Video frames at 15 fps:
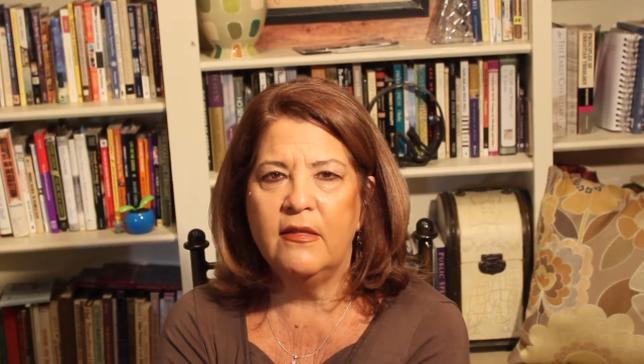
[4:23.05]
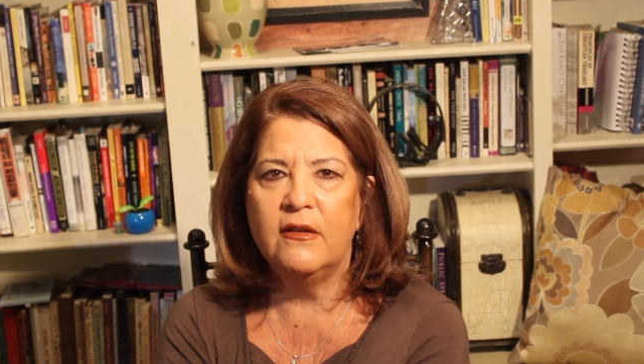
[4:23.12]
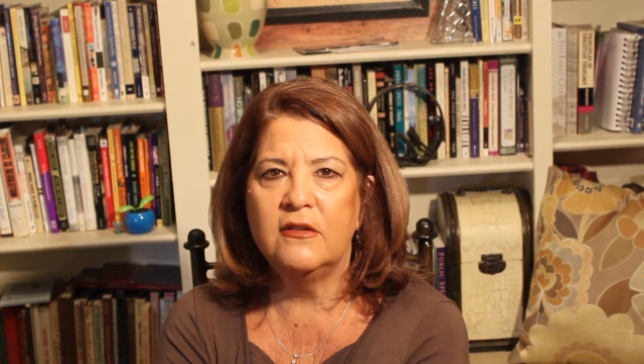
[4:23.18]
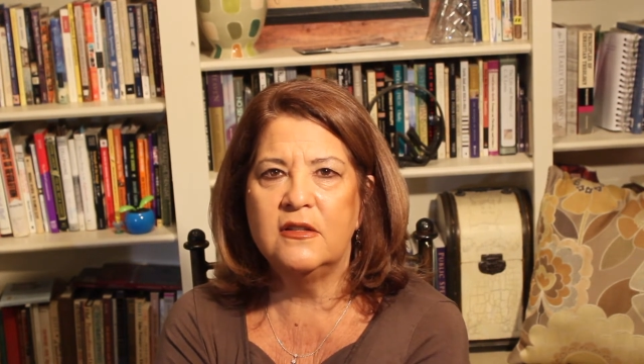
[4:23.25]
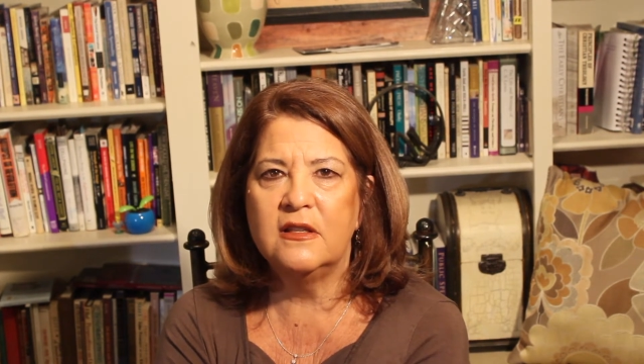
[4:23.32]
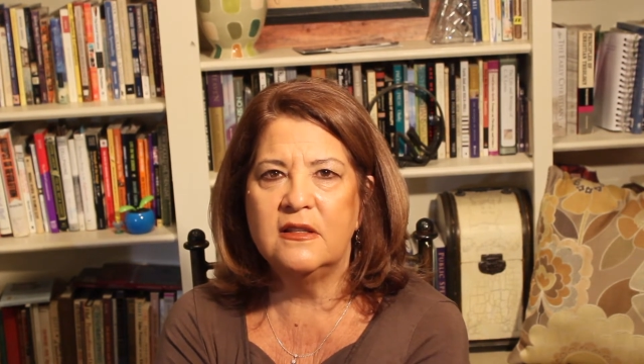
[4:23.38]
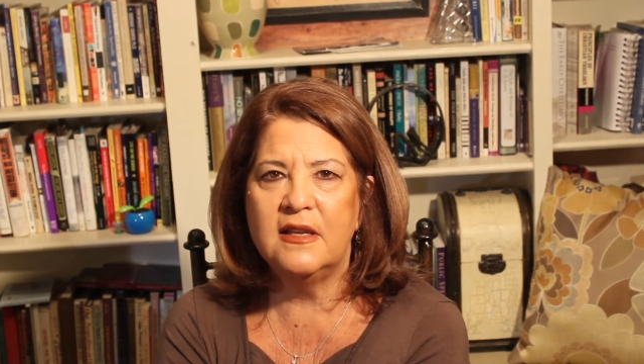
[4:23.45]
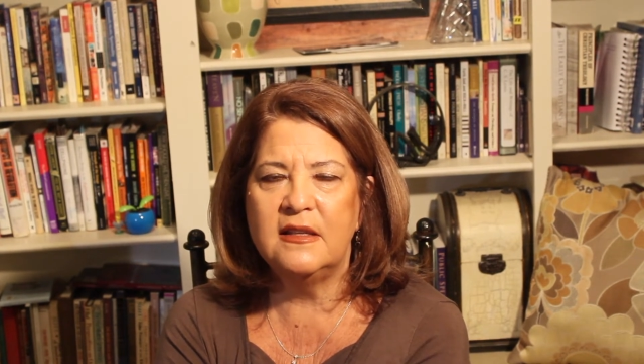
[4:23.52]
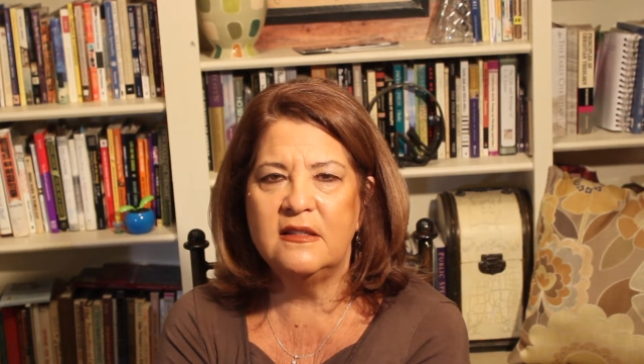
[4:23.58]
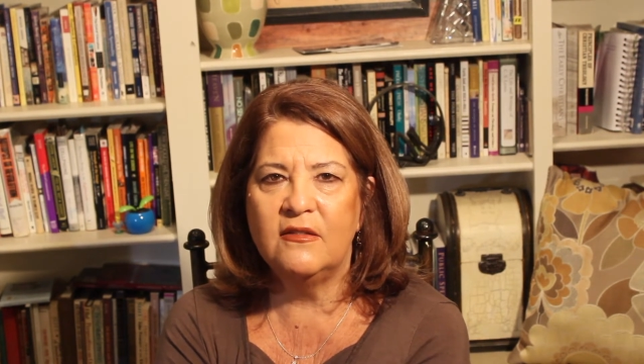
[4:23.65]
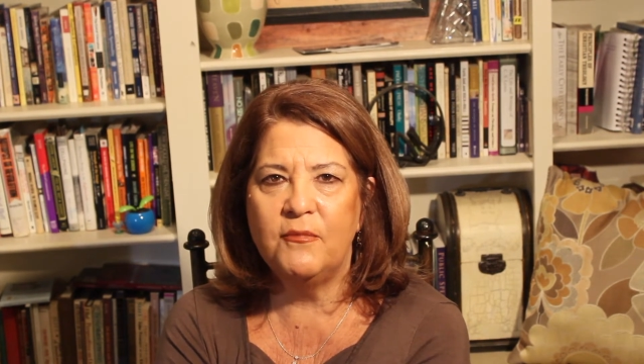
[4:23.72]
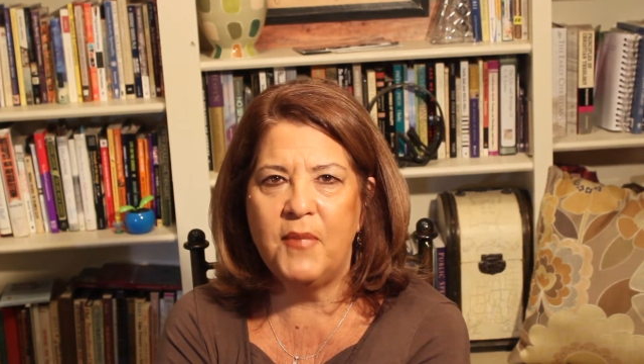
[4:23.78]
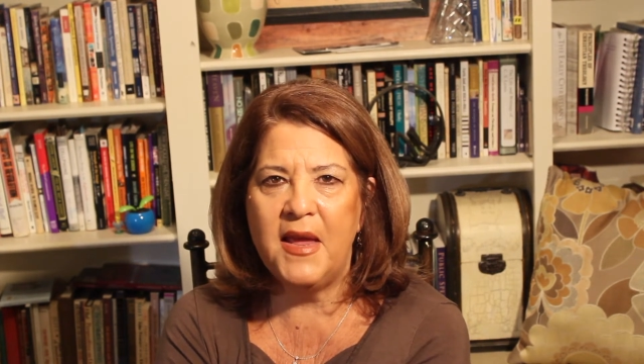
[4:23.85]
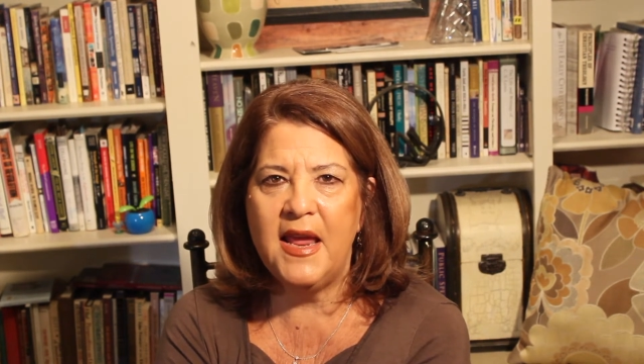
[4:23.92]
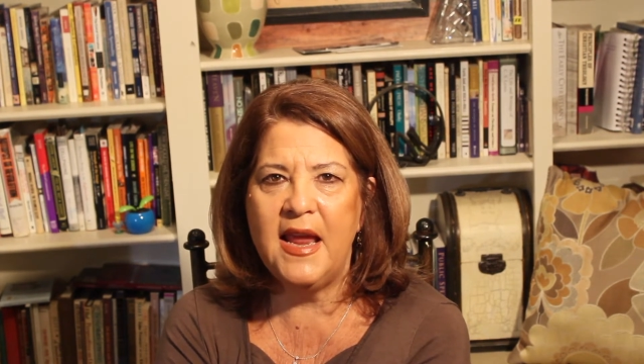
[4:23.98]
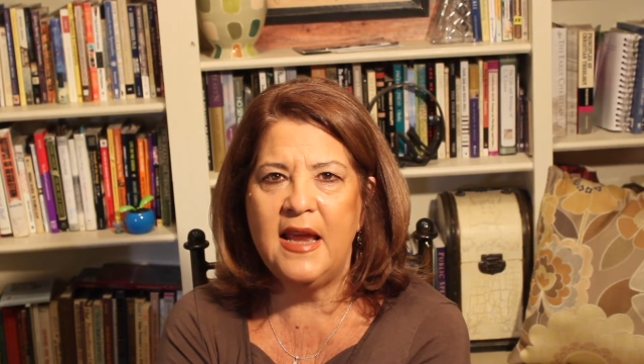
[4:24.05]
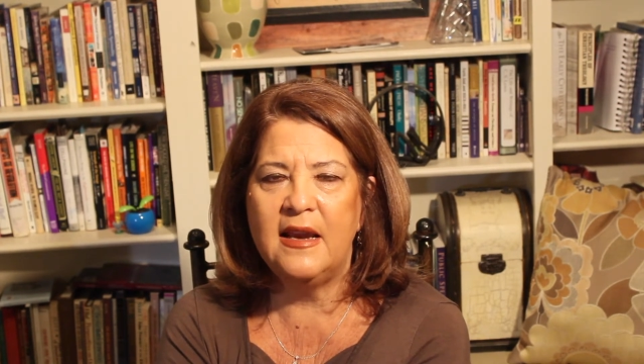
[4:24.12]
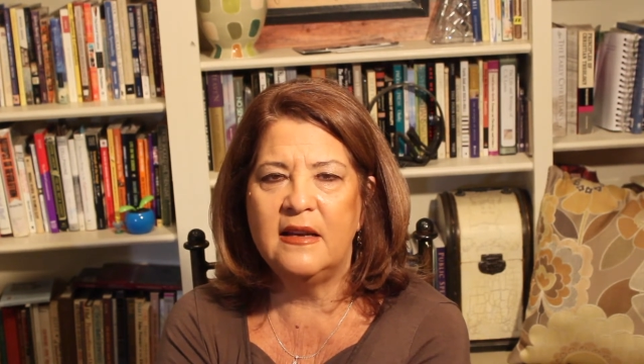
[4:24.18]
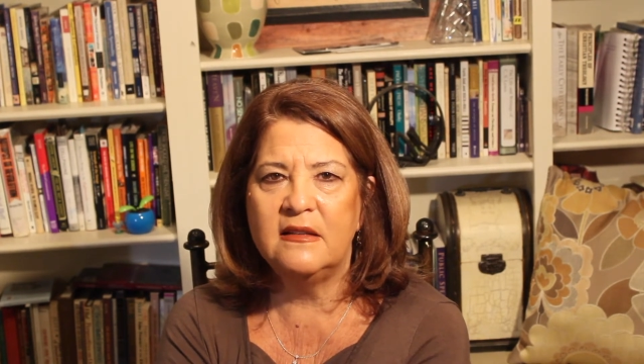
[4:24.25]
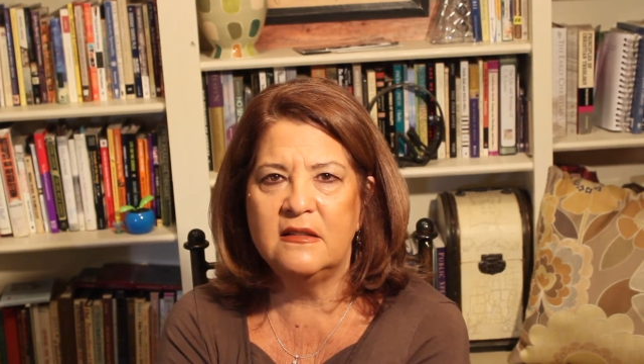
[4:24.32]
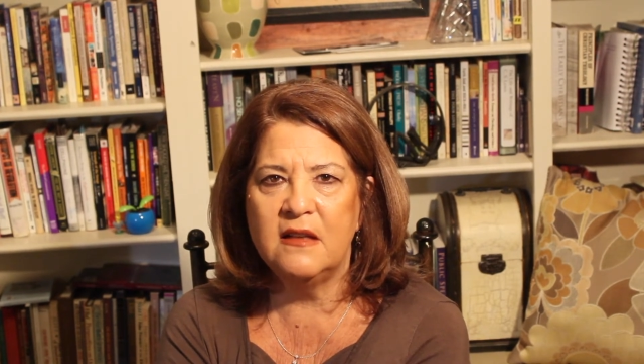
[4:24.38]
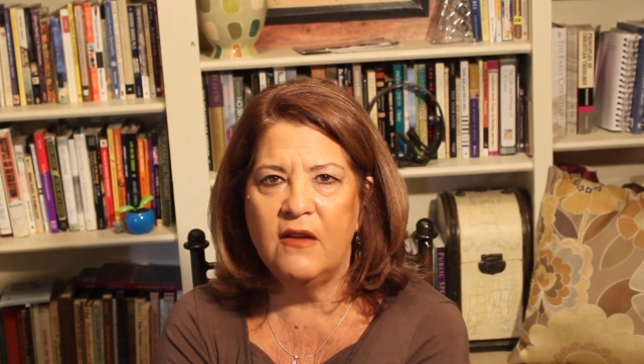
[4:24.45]
There's a sense of pain
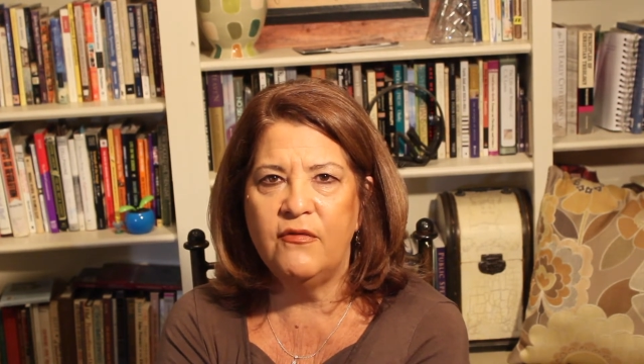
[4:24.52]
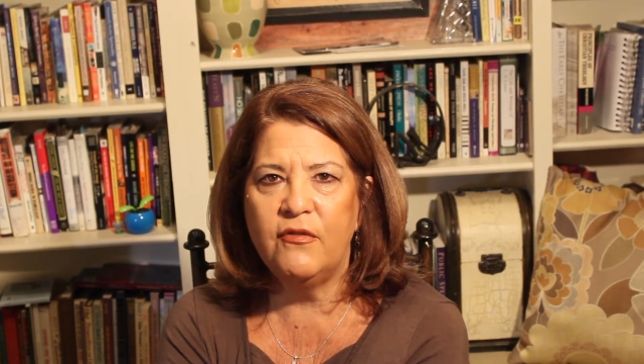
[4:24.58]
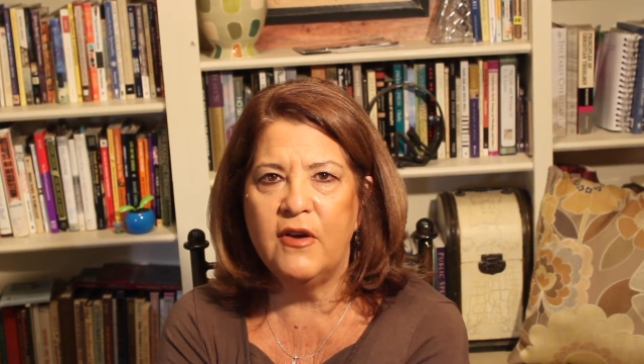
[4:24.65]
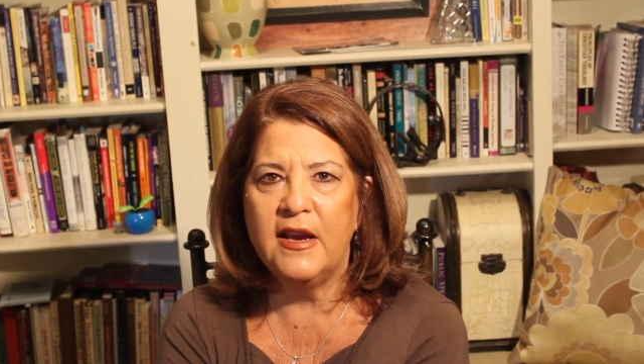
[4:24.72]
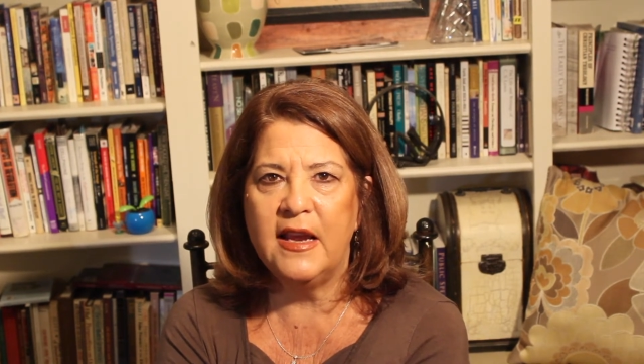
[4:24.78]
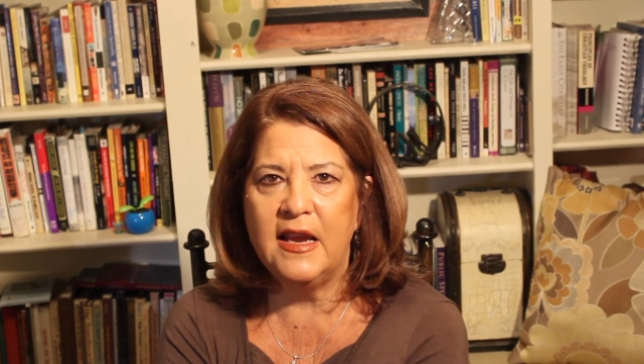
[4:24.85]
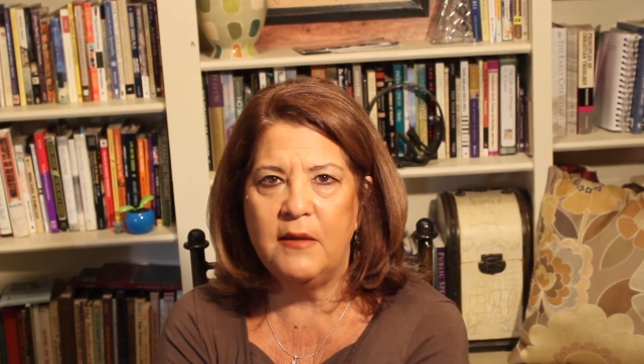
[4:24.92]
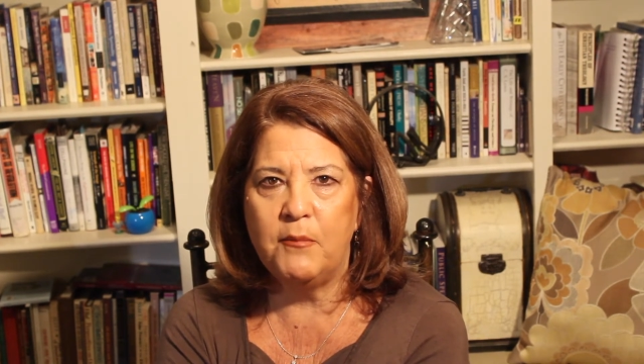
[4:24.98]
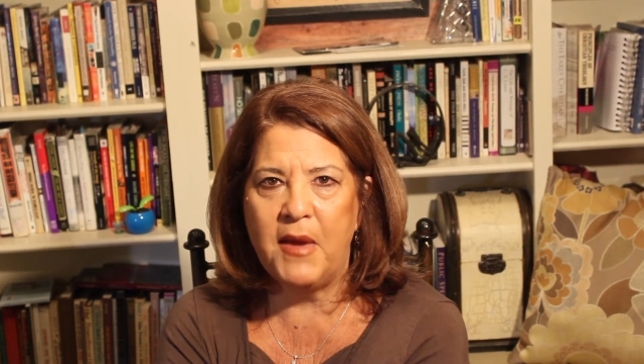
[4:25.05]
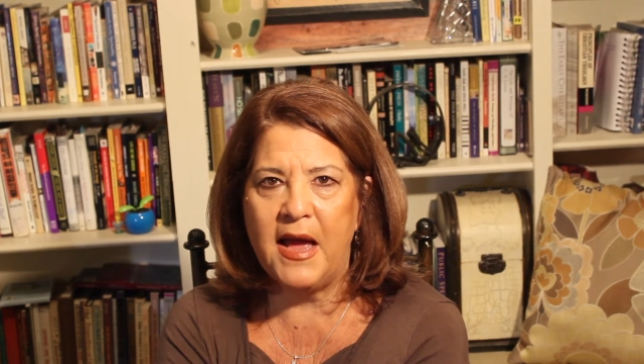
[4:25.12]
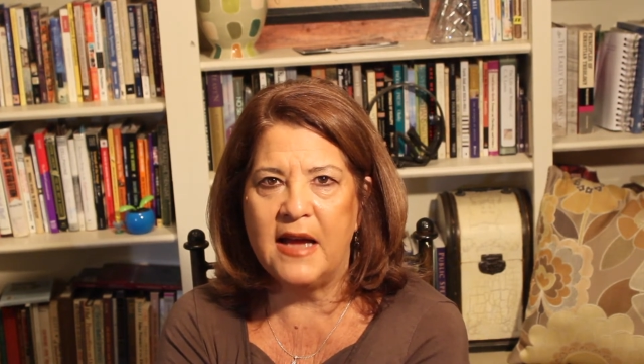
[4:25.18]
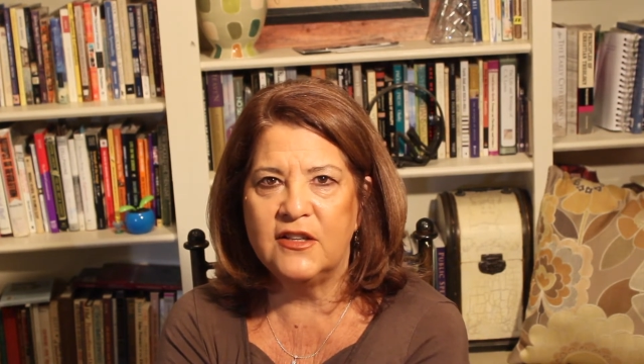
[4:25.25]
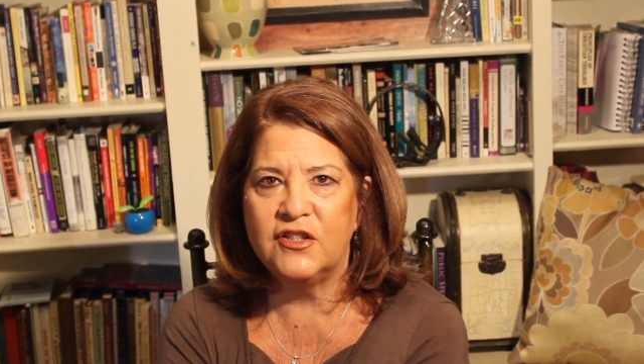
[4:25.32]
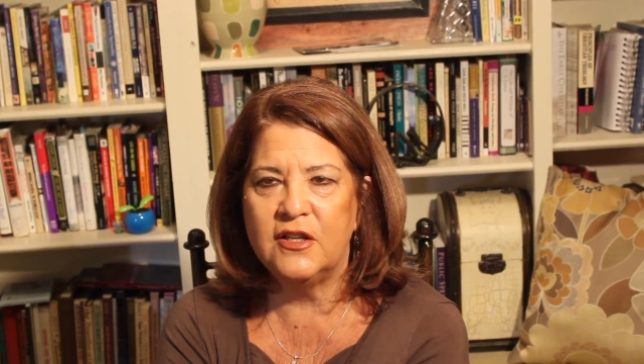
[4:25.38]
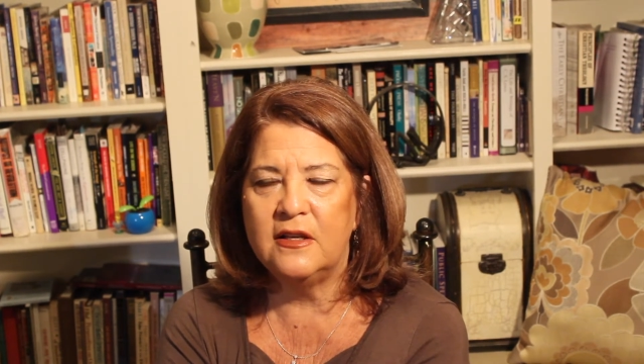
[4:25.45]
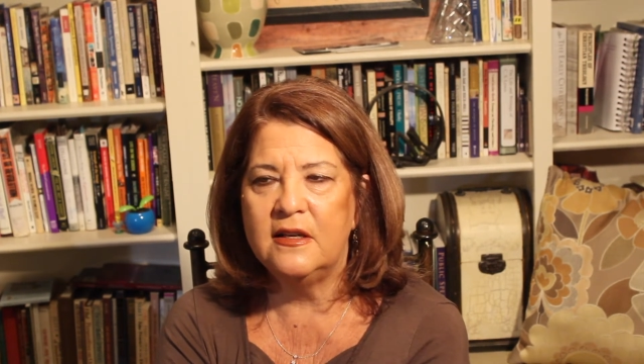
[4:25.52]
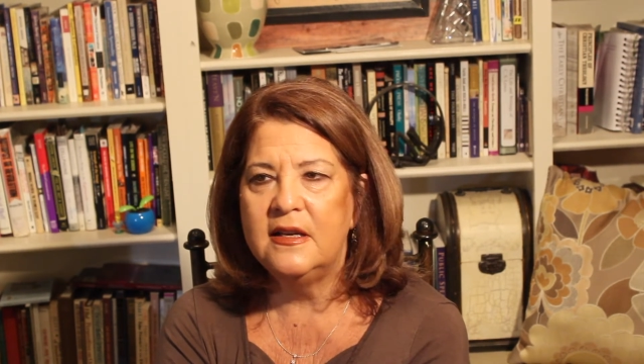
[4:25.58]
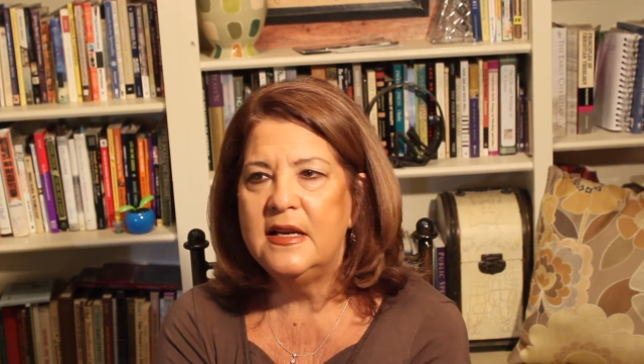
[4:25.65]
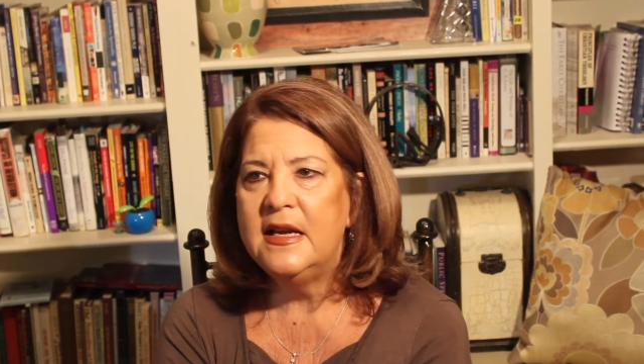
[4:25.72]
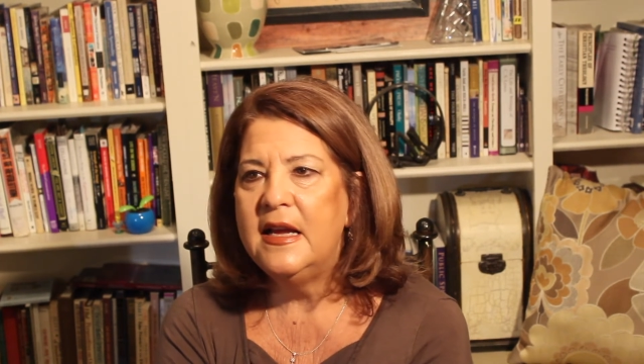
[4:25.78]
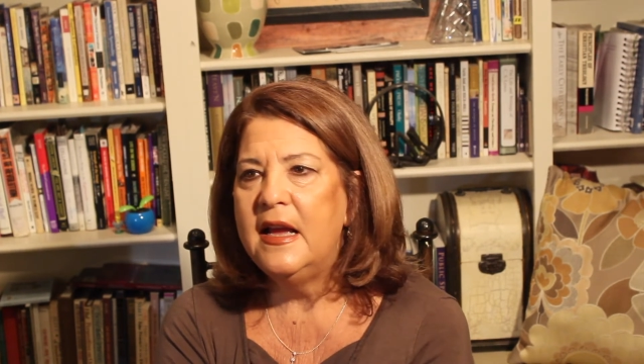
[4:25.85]
and suffering in passion.